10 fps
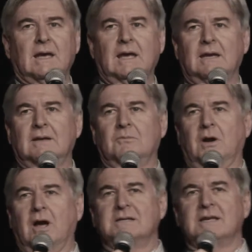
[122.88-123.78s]

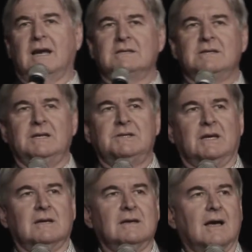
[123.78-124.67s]
when I started
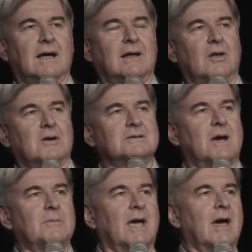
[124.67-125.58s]
teaching a long
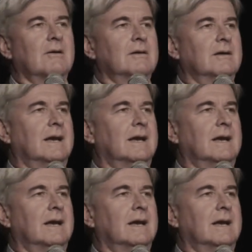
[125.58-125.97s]
time ago,